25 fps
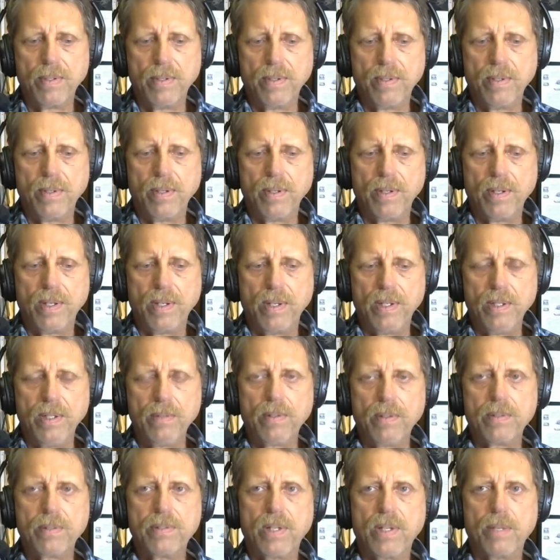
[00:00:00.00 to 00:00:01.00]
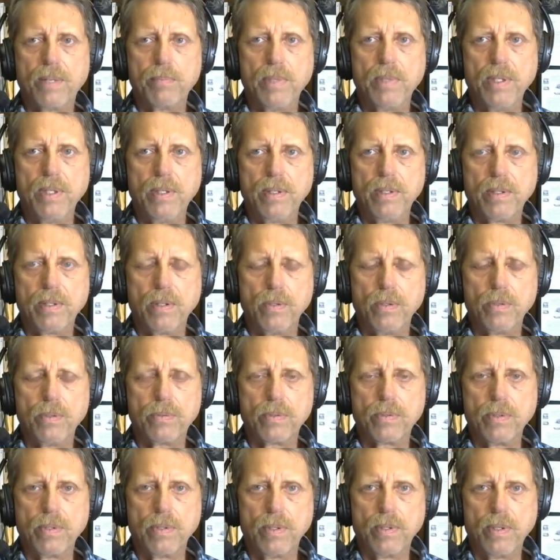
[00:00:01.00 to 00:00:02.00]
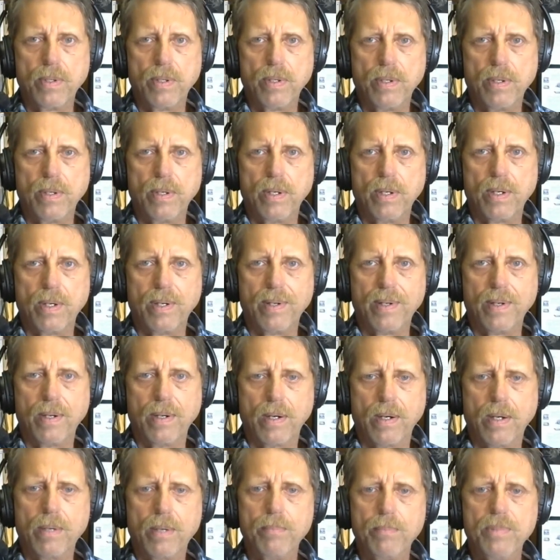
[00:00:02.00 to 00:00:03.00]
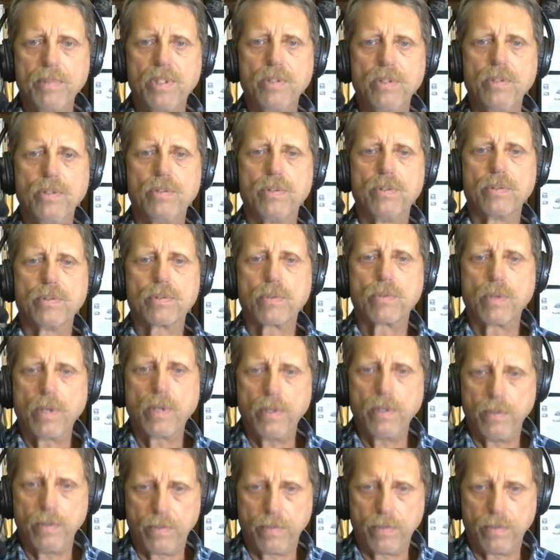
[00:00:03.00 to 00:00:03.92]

And he looks at me and goes, I'm Jesus Christ.